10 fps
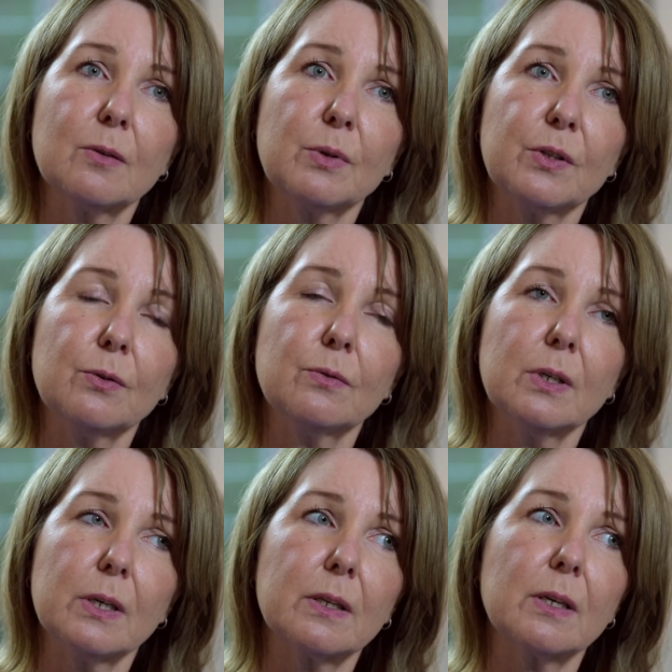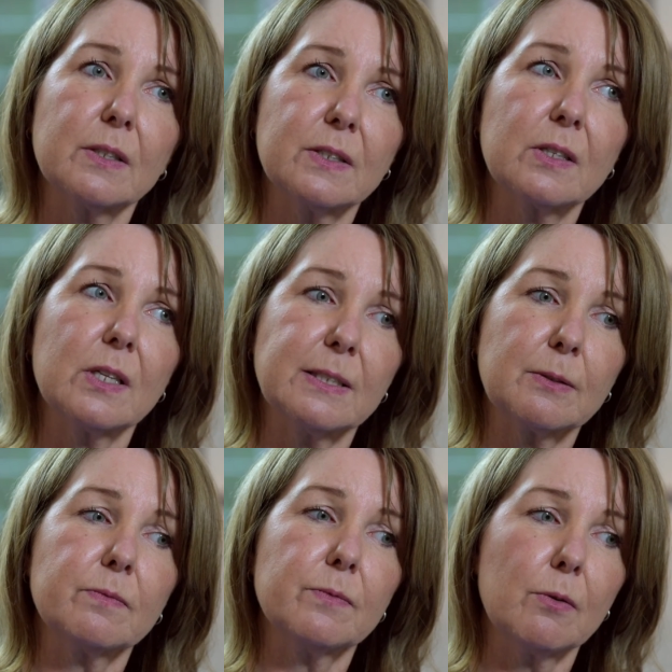with you, I think
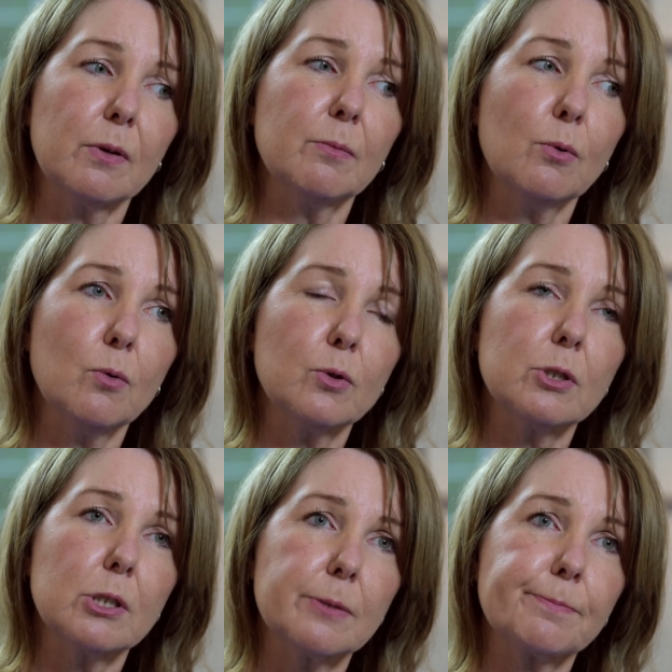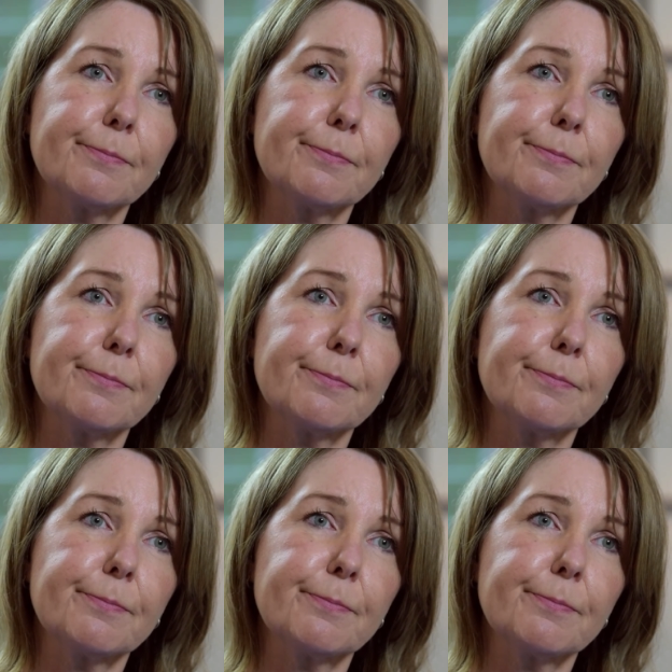that's very important.